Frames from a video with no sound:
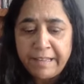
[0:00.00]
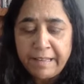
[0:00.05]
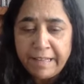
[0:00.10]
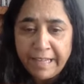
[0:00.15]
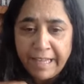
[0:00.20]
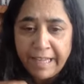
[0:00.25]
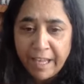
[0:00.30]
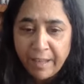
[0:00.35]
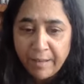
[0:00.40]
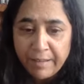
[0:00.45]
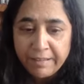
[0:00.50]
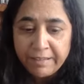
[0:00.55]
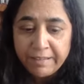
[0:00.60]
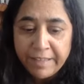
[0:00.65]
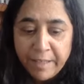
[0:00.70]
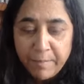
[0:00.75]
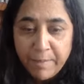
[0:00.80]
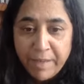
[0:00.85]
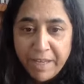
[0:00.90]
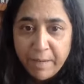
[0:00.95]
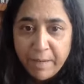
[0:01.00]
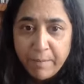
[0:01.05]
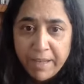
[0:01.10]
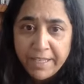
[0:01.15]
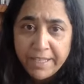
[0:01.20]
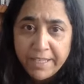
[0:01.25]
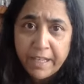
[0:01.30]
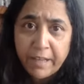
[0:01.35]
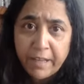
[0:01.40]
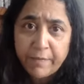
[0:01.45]
keep limiting
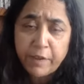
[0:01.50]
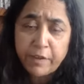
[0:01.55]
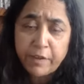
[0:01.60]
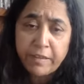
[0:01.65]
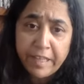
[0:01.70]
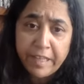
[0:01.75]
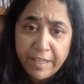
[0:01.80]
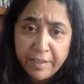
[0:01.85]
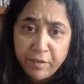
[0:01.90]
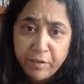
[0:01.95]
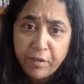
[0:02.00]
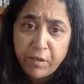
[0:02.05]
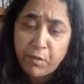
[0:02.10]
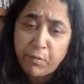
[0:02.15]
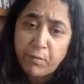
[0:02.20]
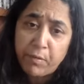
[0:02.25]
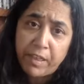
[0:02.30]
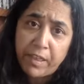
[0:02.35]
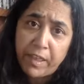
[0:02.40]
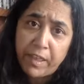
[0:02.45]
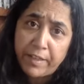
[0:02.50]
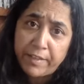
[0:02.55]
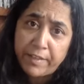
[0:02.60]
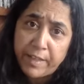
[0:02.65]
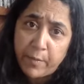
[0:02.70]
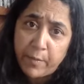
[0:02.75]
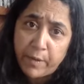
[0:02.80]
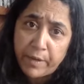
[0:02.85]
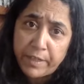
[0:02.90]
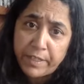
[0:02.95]
myself to these are the 3 things I
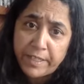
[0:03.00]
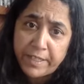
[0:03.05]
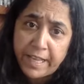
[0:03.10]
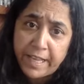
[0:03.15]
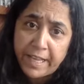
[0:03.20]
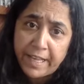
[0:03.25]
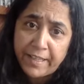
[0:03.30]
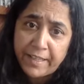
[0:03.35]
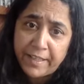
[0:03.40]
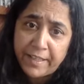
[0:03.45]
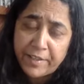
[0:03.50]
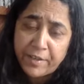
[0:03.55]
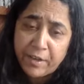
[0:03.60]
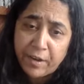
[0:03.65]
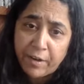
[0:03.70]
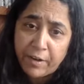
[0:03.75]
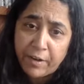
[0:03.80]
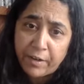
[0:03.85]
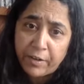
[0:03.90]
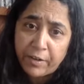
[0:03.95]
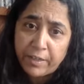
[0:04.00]
want to say in this article,